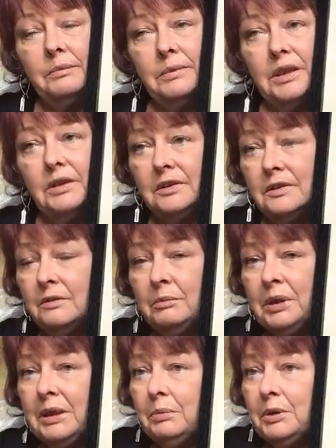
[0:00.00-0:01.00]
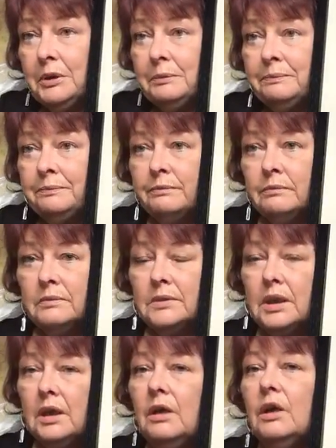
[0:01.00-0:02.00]
because some people
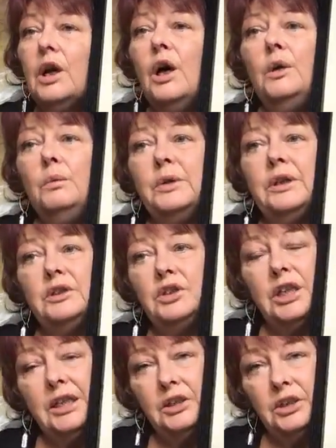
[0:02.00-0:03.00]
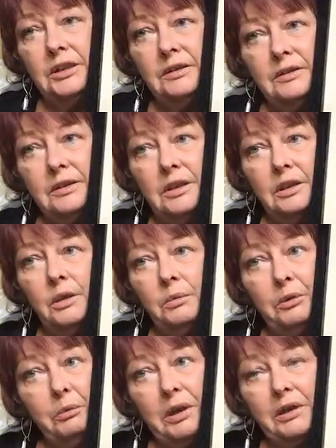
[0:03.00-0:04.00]
can't cope with the changes that come
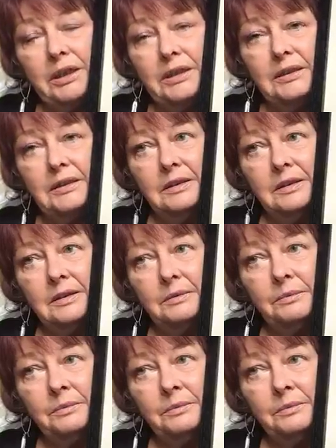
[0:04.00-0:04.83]
with Parkinson's.